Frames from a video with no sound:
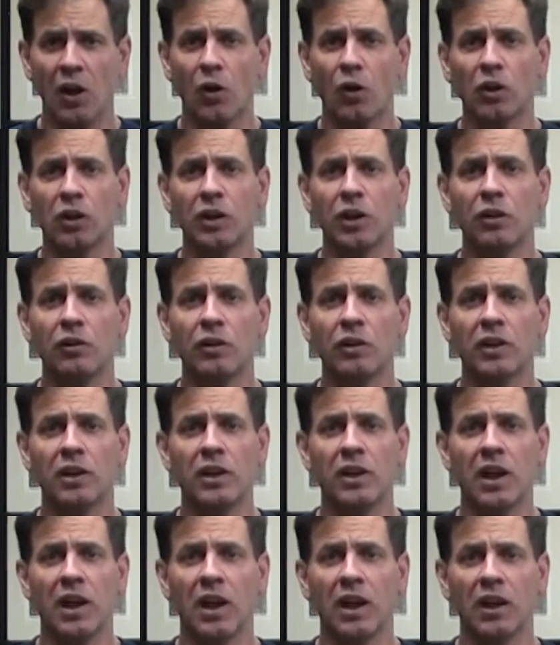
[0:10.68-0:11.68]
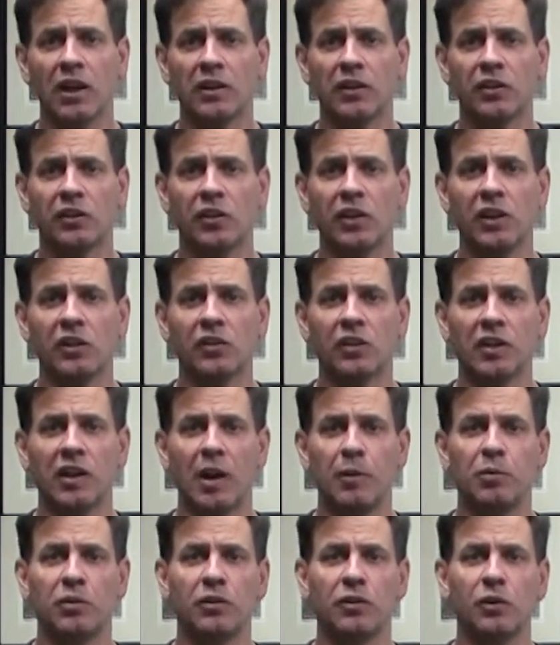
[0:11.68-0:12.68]
Earlier in the season,
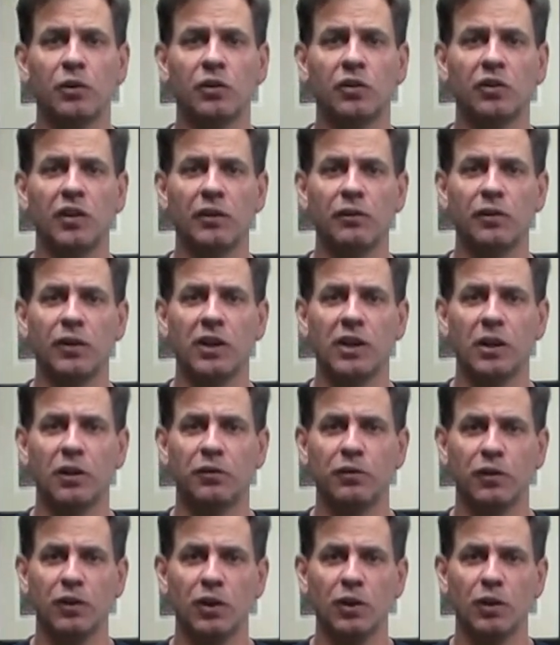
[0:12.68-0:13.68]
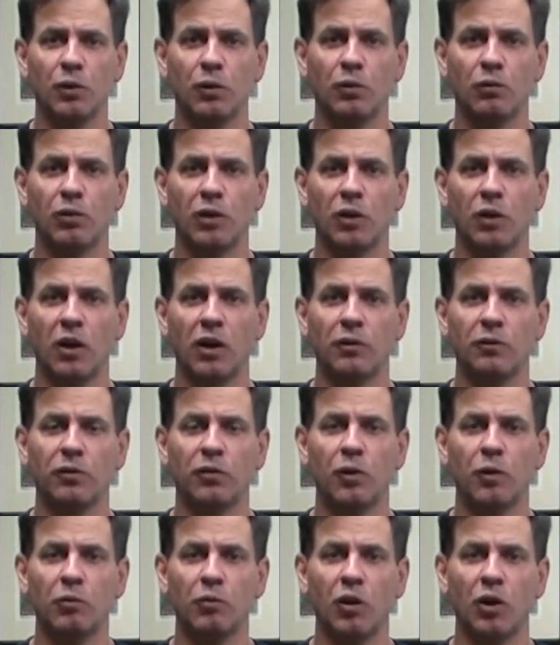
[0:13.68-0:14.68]
I produced a video for you regarding
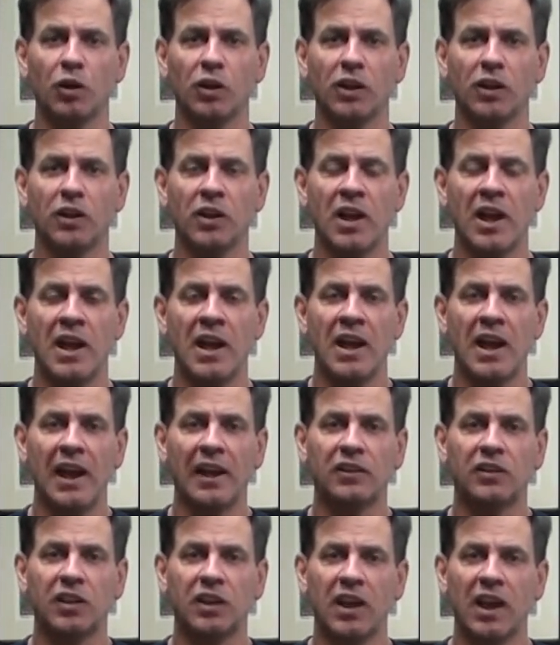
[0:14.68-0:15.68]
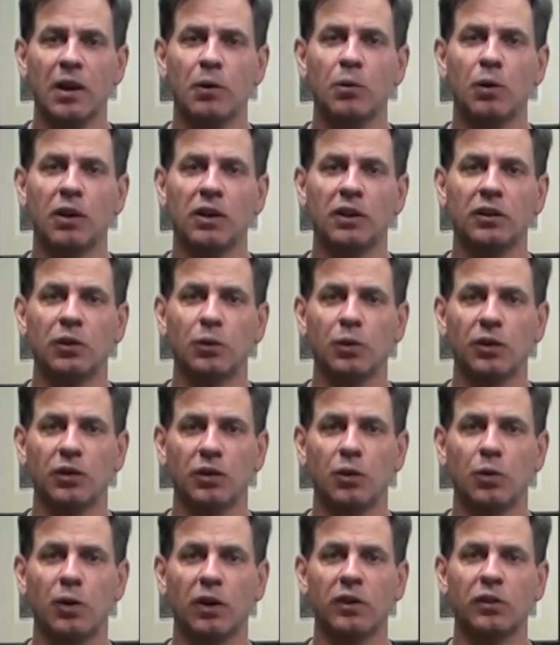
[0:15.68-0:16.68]
foam rolling, and today we're going to do a
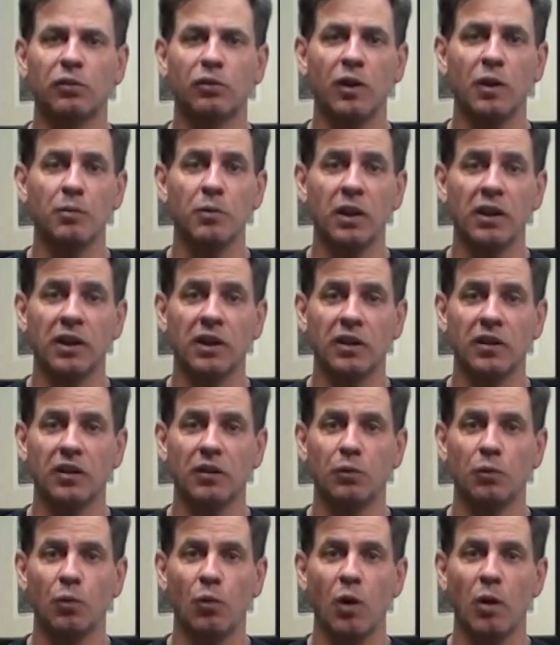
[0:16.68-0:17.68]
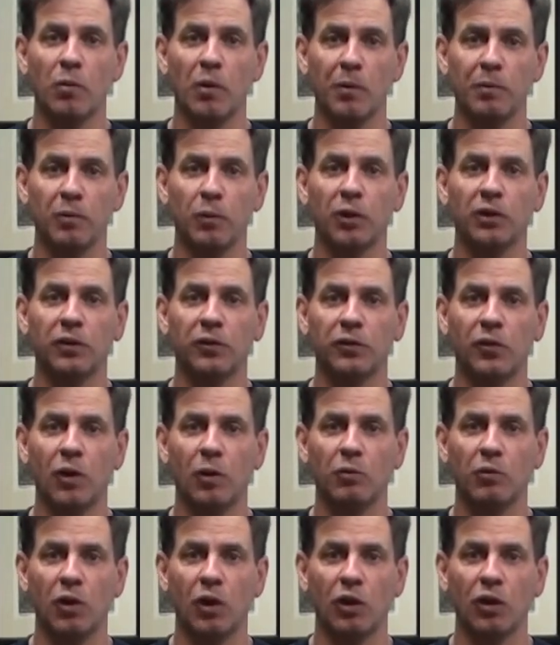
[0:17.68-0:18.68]
quick 3-minute warm-up with the
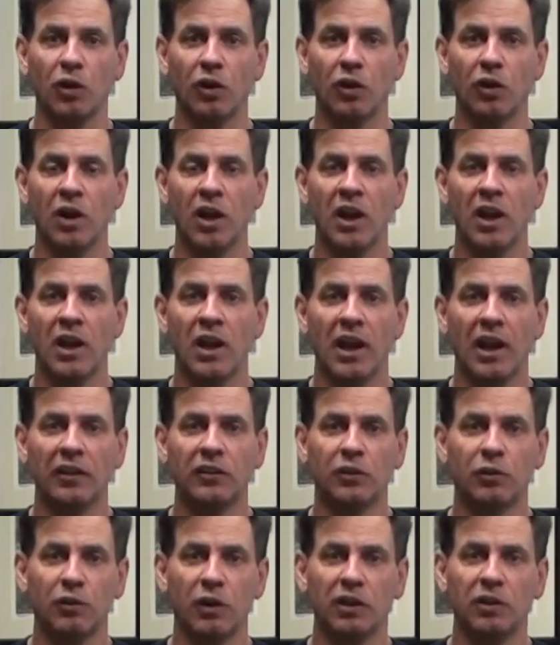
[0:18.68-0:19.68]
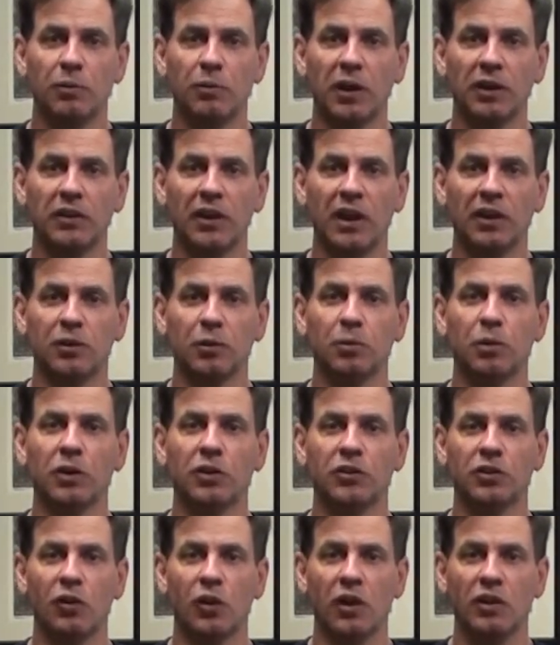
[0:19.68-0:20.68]
foam roller as directed by Dr. Bill
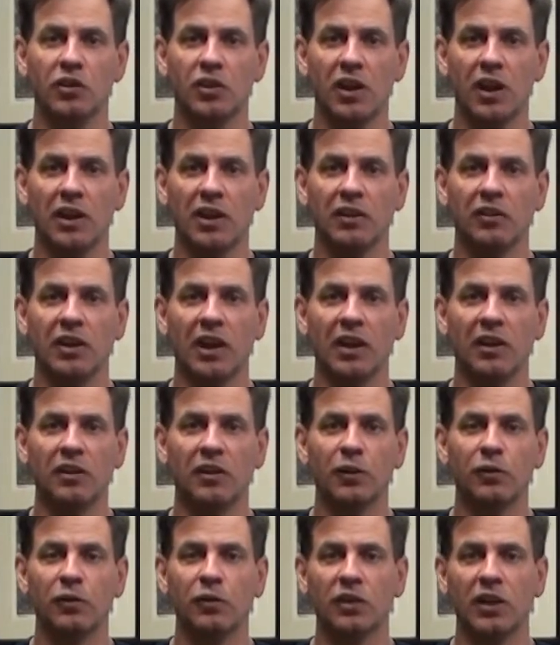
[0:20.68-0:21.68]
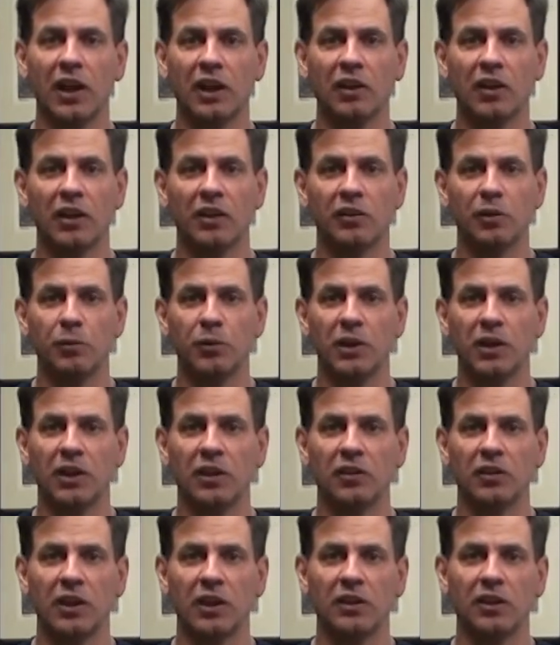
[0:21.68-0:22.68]
Charschan. He's got a different take on some
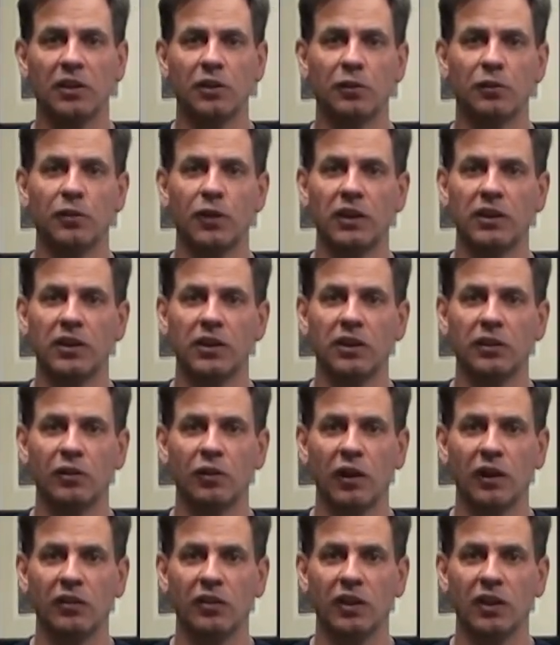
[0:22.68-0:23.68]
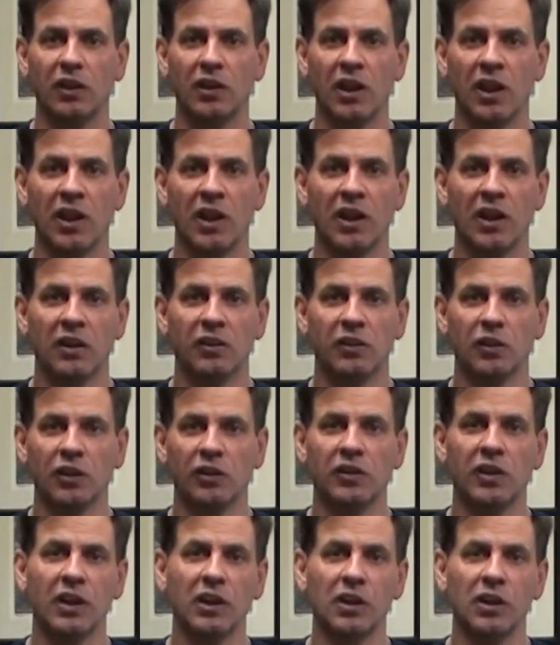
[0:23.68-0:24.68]
things, and I think you'll find it interesting. So
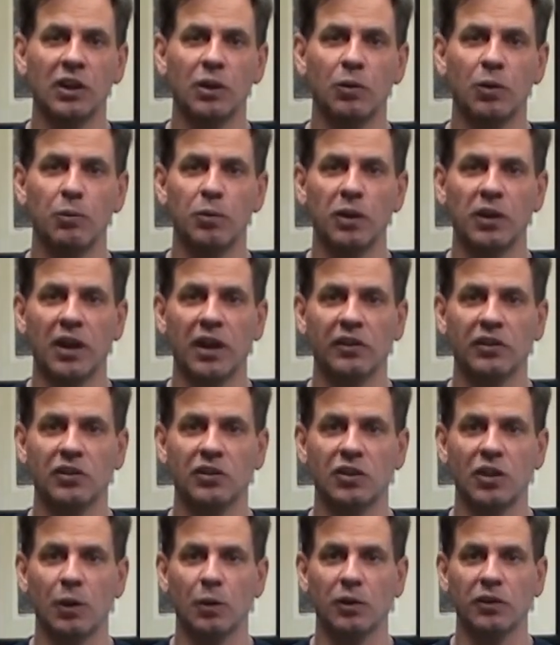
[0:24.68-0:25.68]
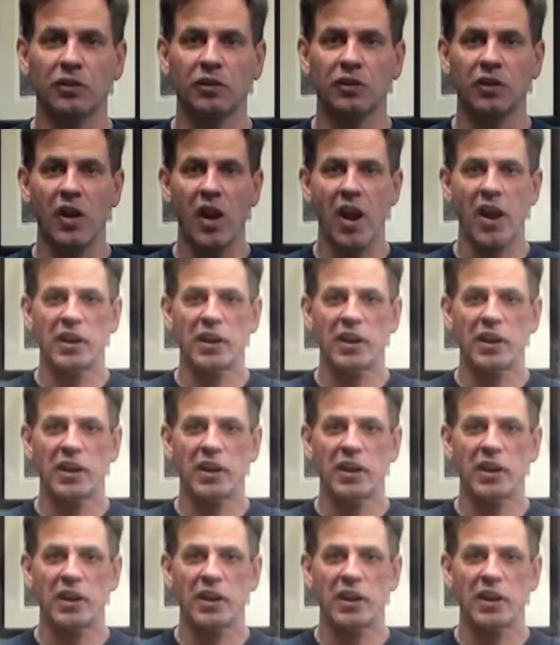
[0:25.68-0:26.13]
let's take a look at what Bill has to show us.